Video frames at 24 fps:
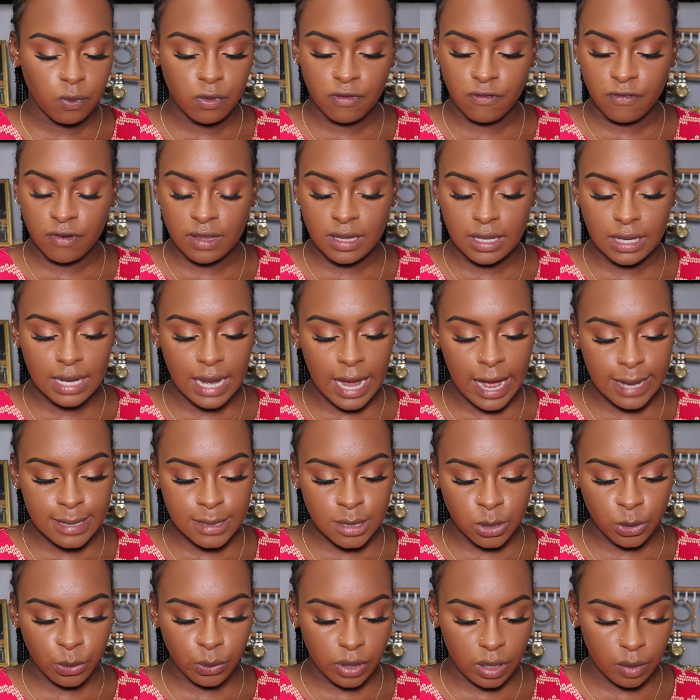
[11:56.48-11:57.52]
for the
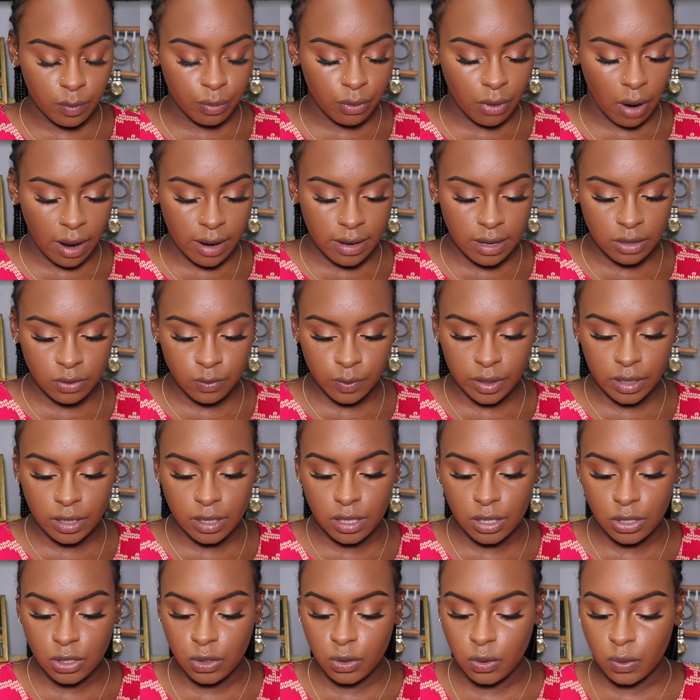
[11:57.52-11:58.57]
last cream product, we're
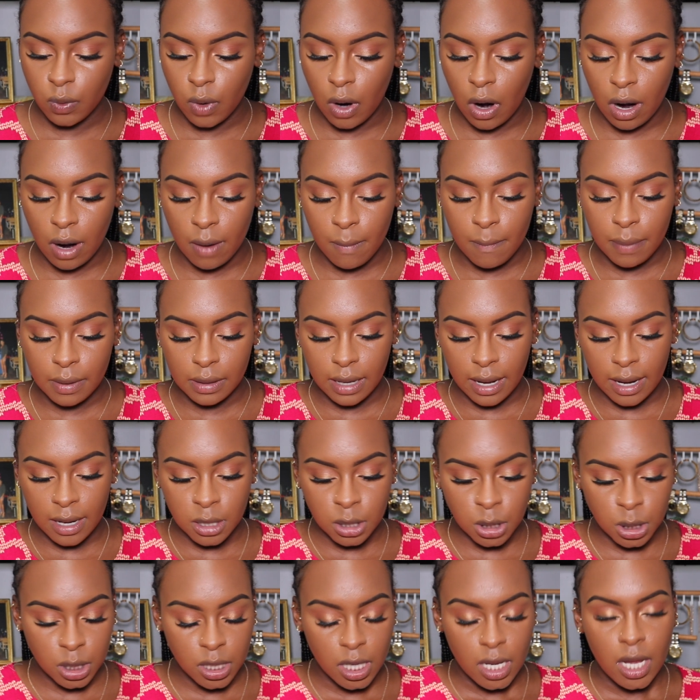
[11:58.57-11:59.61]
gonna do our
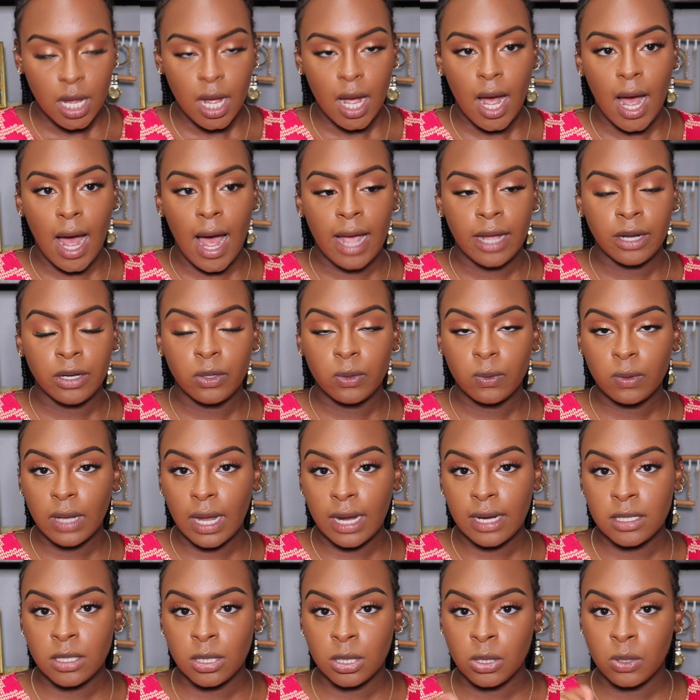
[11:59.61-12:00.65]
blush. I do
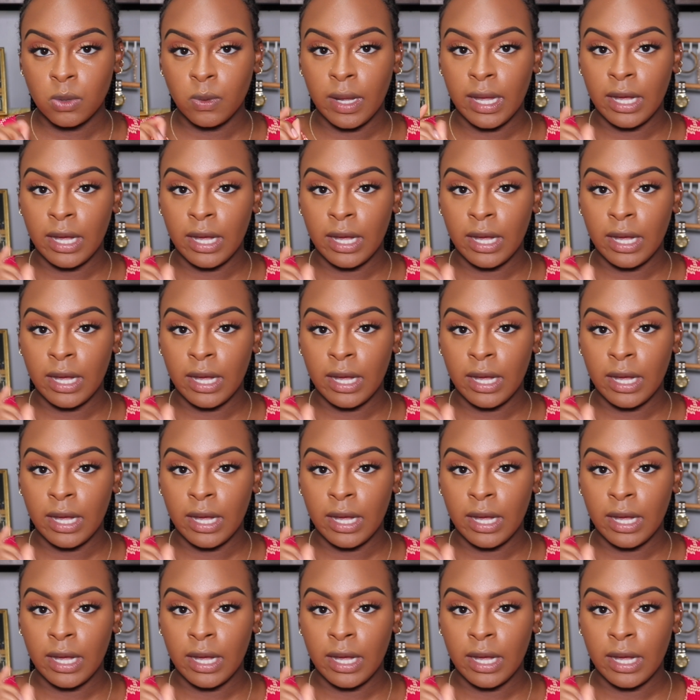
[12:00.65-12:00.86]
like to do